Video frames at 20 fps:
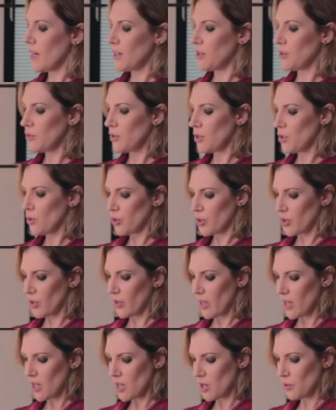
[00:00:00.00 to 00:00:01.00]
I don't
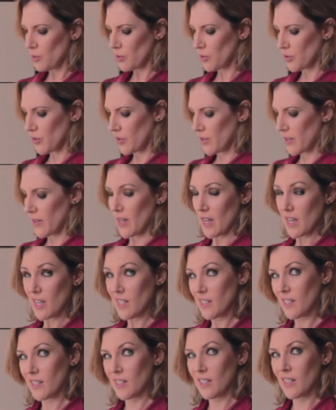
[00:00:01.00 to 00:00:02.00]
usually use
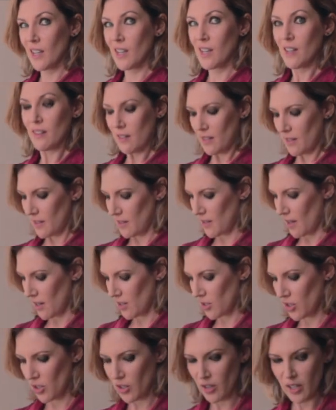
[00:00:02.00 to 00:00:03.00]
this. This is
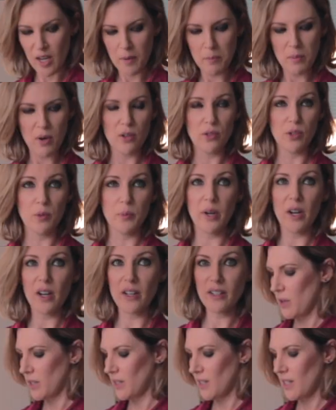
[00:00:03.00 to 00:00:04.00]
actually a
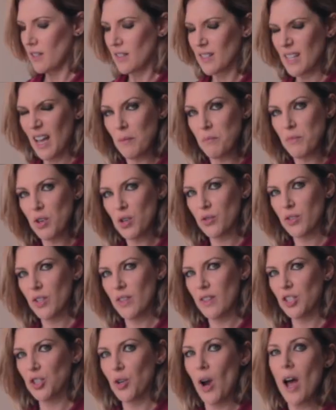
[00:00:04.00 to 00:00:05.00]
monopod, but since I'm using
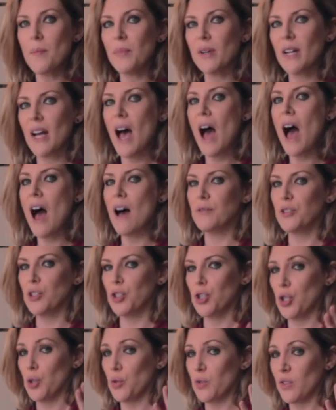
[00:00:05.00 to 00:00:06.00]
the tripod I have to
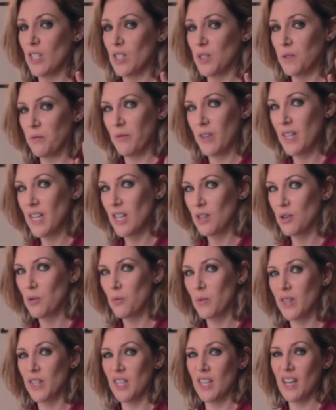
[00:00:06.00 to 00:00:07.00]
shoot this video
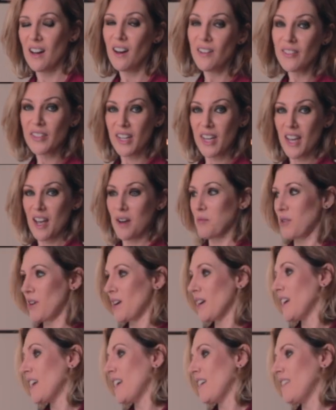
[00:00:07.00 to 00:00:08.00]
with the other camera,
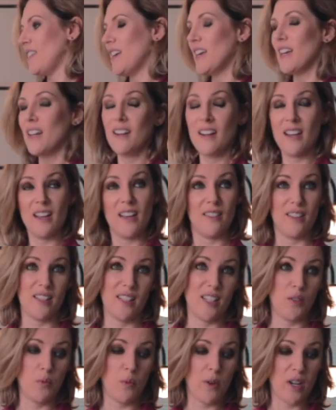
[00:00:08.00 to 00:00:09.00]
then
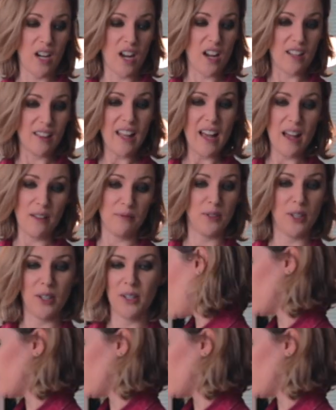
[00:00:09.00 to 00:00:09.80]
this is what I got left.